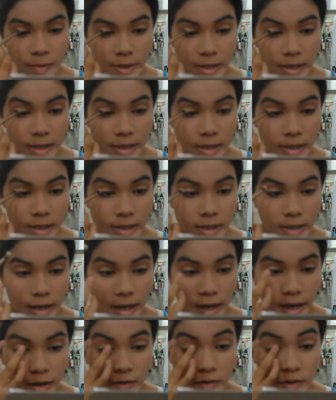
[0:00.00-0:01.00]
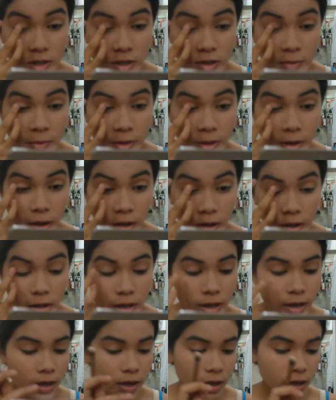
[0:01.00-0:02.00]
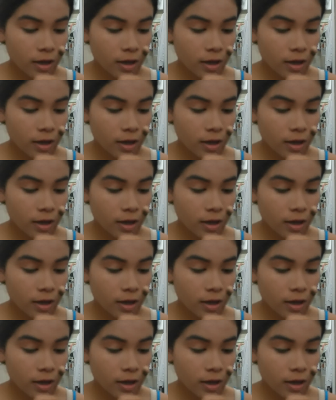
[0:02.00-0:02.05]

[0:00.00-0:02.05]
because this is a kind of shimmer color.